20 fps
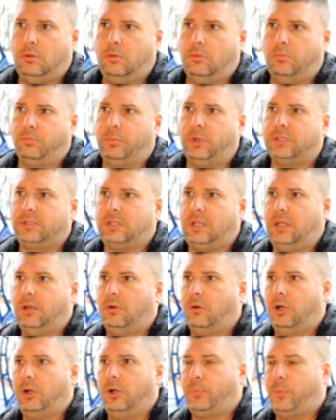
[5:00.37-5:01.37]

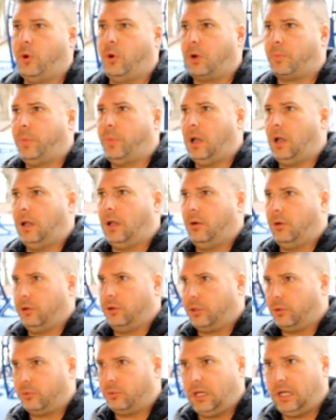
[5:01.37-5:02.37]
brisket or your pork butt
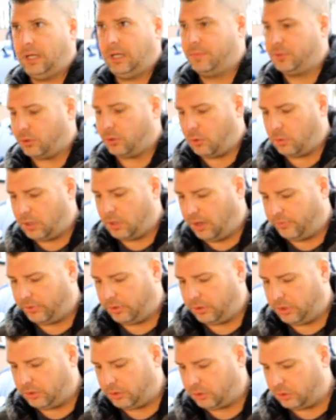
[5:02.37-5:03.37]
or your ribs or
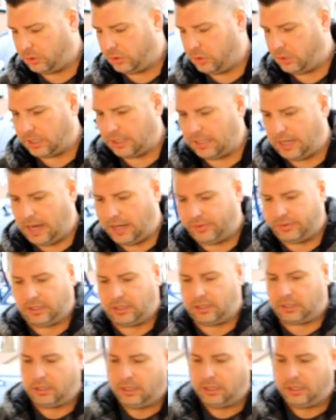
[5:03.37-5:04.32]
whatever you're cooking on there.